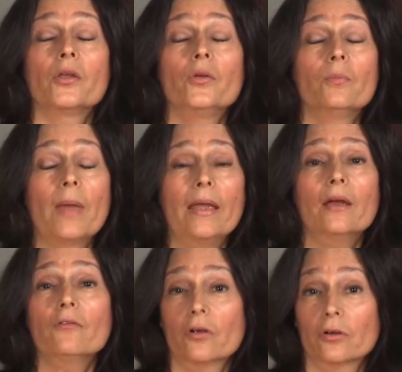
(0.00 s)
You may
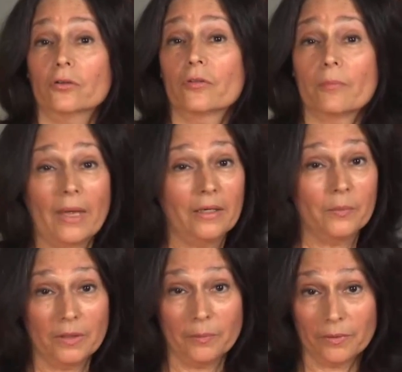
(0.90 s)
have heard from many
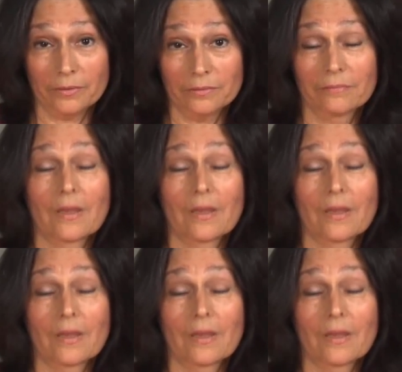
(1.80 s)
people